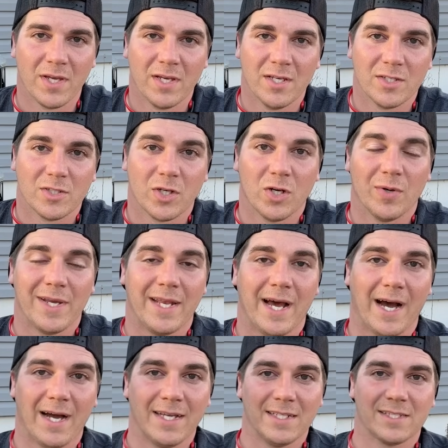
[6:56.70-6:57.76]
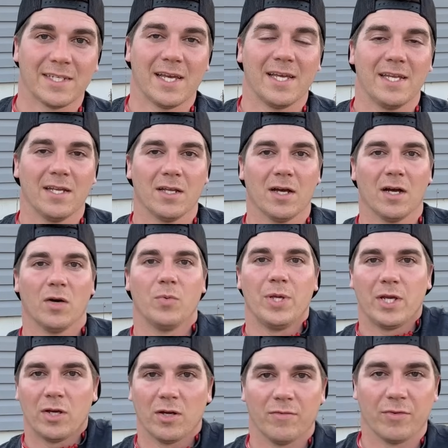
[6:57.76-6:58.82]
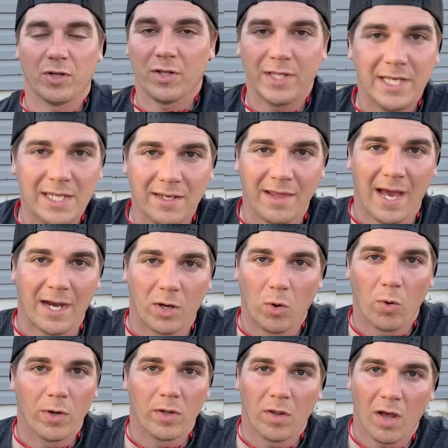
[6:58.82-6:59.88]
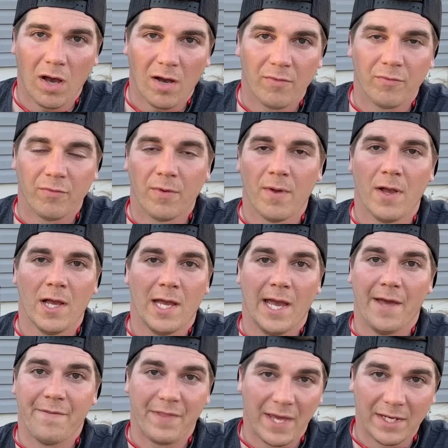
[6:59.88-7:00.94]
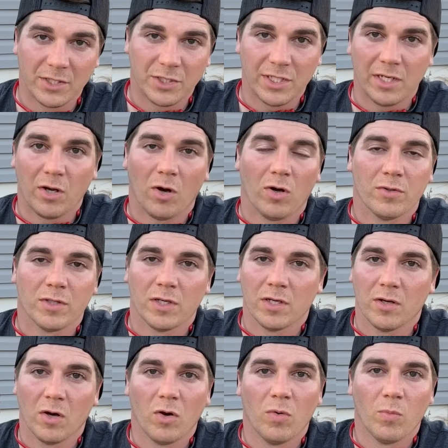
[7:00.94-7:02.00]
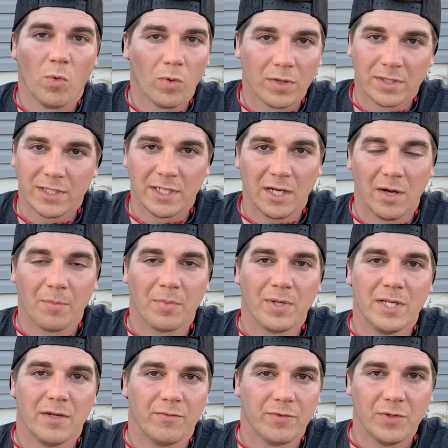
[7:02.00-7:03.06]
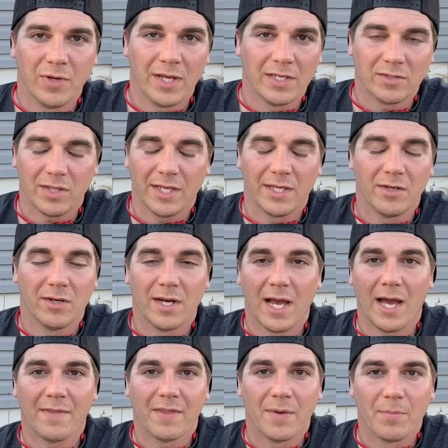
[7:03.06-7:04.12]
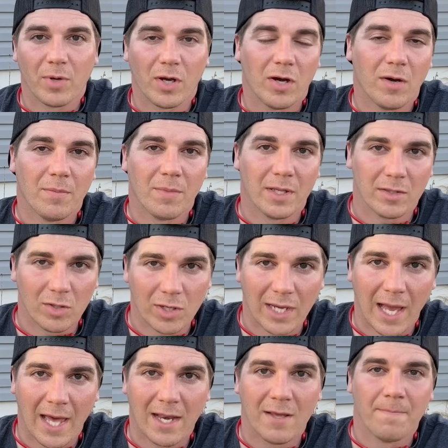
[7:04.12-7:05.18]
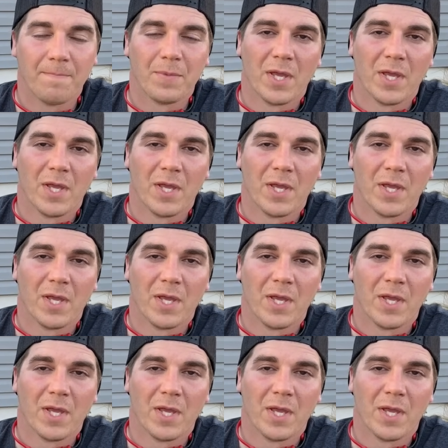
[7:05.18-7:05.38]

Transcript: So in hindsight, we could have cleaned that coil off, and then she called the home warranty company a few days later and had them come and look at it,